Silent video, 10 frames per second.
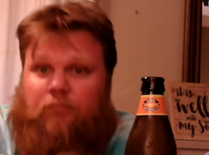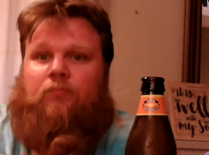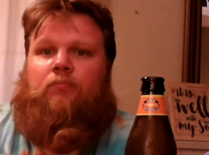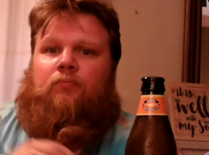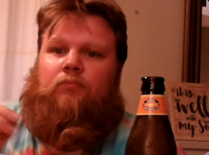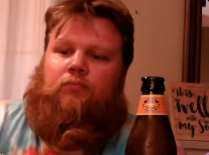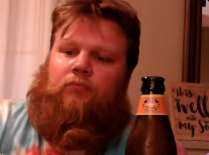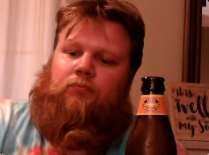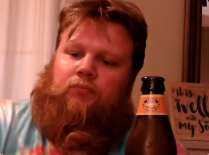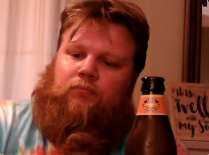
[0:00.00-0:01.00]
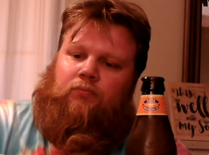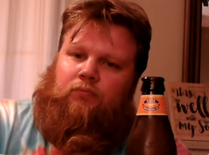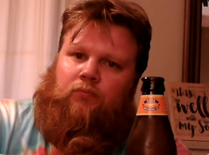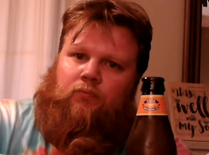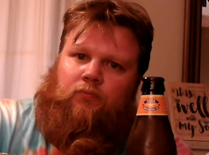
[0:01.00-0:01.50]

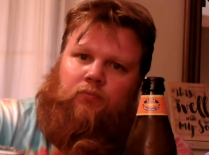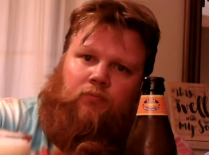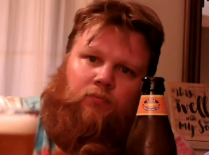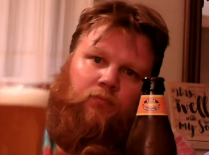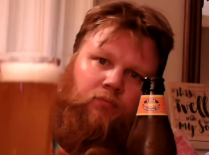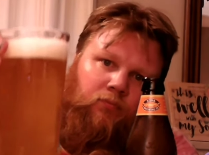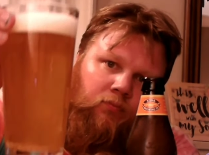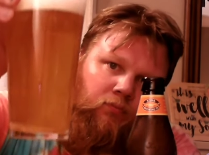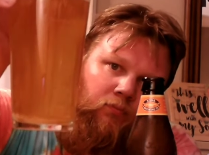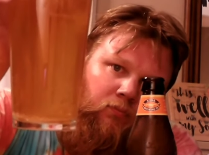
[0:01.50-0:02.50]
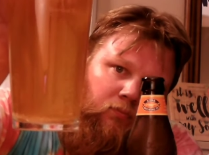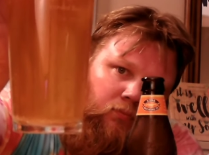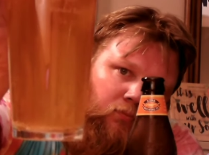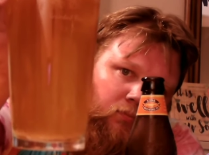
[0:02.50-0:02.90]
Nobody speaks.